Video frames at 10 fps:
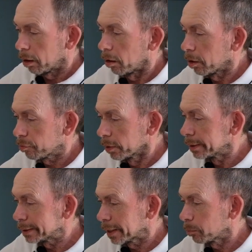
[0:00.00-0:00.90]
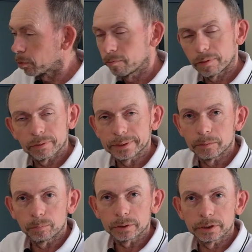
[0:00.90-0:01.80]
I find this camera very
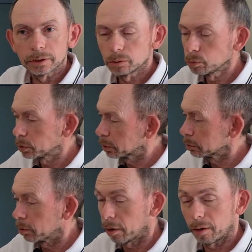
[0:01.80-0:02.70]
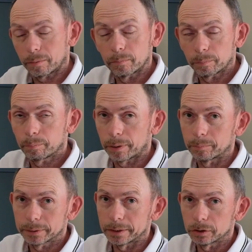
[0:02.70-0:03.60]
simple to use.
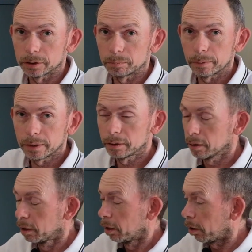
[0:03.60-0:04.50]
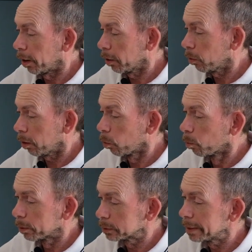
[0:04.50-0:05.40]
Perhaps that's just me. I
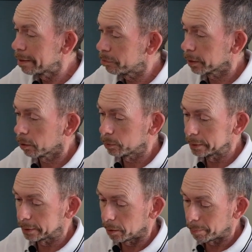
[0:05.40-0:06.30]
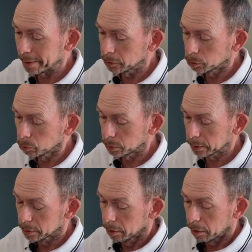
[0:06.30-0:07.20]
almost never go into the
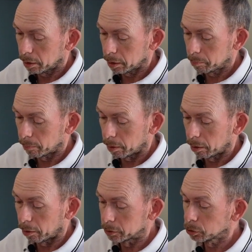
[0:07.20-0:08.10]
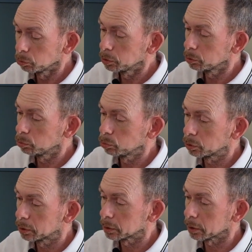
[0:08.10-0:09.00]
menus. I do
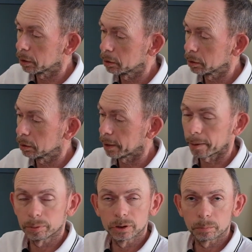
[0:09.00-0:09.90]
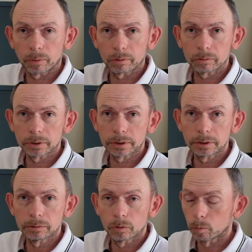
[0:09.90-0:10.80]
use aperture
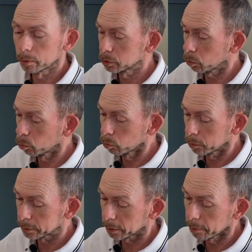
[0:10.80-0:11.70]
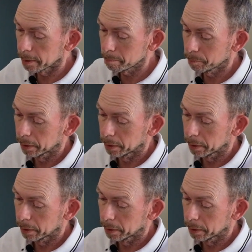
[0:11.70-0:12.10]
priority almost all the time,